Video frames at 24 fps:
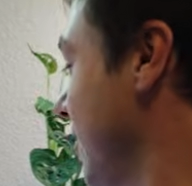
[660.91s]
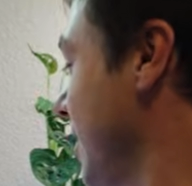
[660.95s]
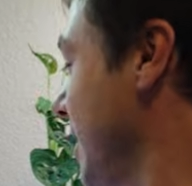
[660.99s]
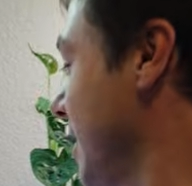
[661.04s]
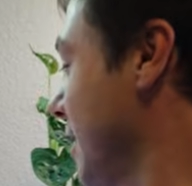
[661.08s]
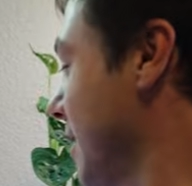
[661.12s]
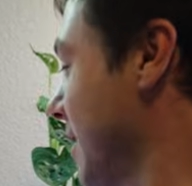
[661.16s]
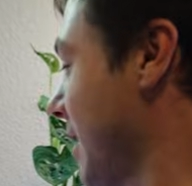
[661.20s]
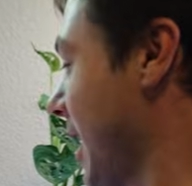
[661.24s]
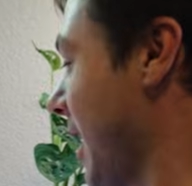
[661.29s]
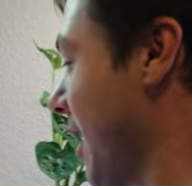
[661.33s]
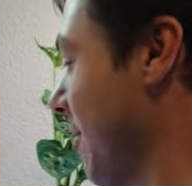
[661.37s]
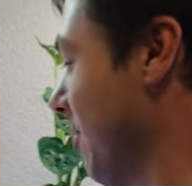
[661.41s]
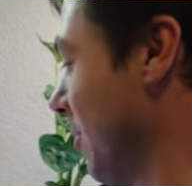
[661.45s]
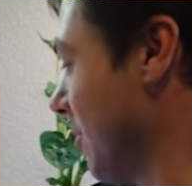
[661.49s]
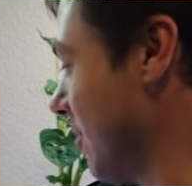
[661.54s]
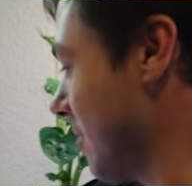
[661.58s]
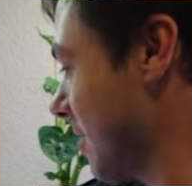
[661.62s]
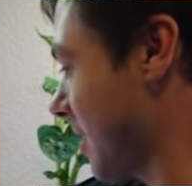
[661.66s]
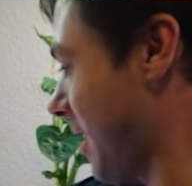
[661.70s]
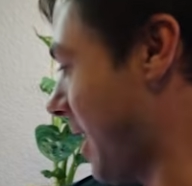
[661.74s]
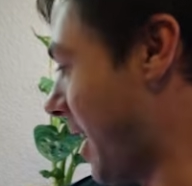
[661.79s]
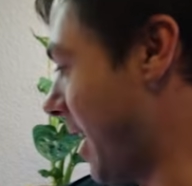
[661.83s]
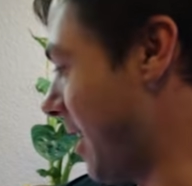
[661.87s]
these
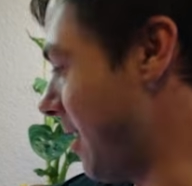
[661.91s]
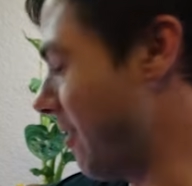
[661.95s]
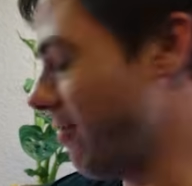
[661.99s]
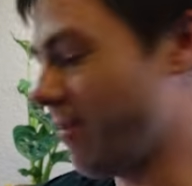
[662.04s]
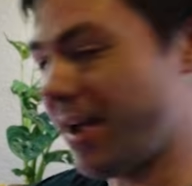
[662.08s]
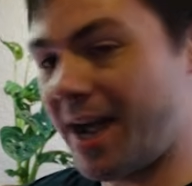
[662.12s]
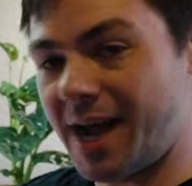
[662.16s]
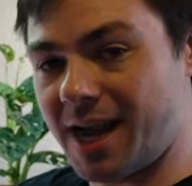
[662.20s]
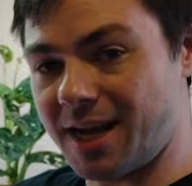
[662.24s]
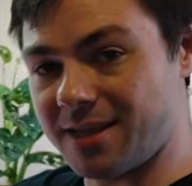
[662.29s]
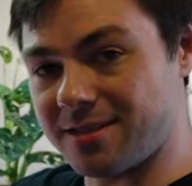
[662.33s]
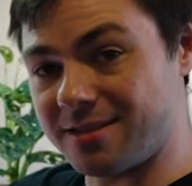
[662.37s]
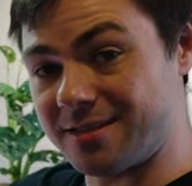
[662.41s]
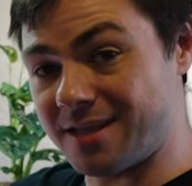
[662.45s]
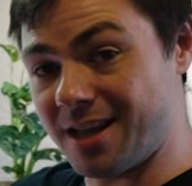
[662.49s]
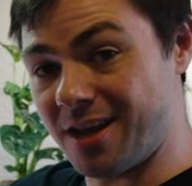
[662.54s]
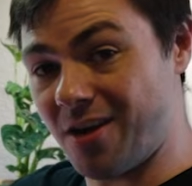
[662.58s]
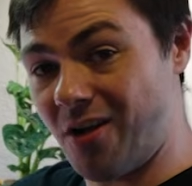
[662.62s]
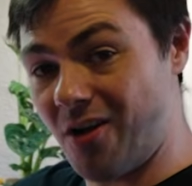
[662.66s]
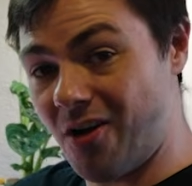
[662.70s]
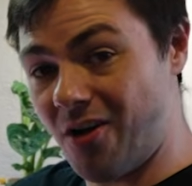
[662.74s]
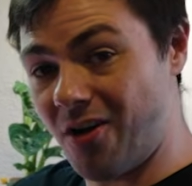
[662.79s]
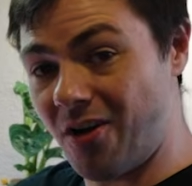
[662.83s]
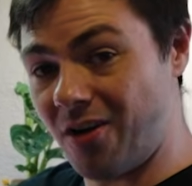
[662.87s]
cables kind of as
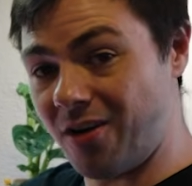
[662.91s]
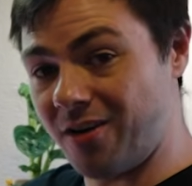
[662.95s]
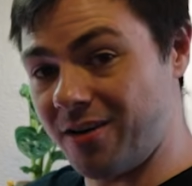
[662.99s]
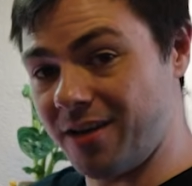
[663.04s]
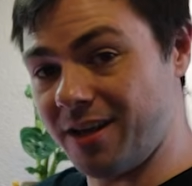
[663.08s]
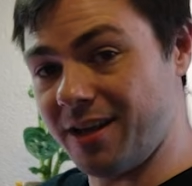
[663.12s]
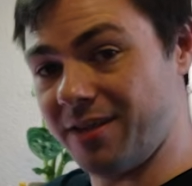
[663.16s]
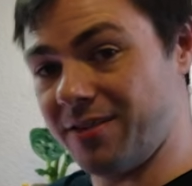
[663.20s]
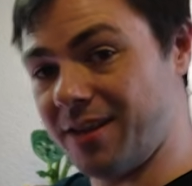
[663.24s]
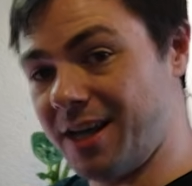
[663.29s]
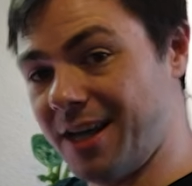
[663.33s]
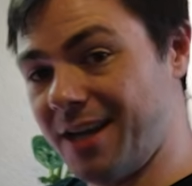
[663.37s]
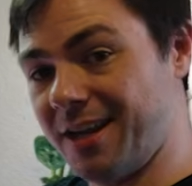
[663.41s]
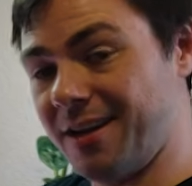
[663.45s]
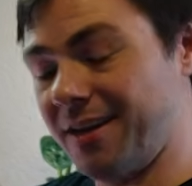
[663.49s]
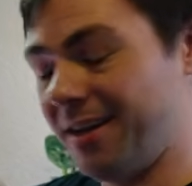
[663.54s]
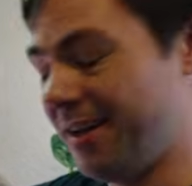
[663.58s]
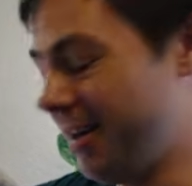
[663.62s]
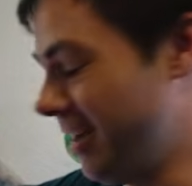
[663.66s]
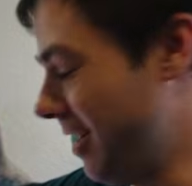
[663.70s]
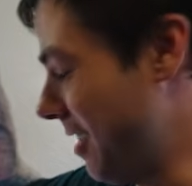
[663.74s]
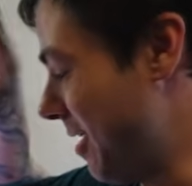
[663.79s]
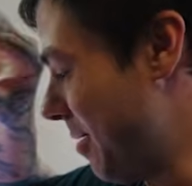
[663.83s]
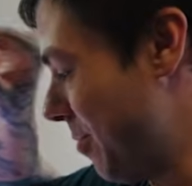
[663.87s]
they are, and then
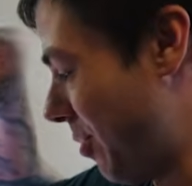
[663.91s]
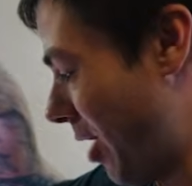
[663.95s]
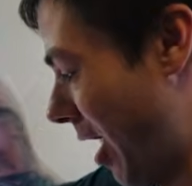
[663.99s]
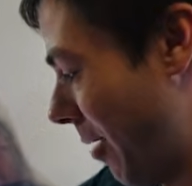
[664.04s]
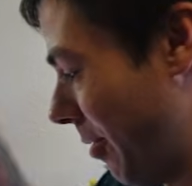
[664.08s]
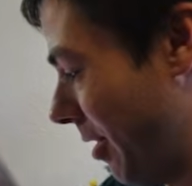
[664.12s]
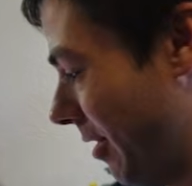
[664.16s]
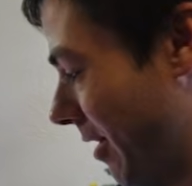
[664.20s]
probably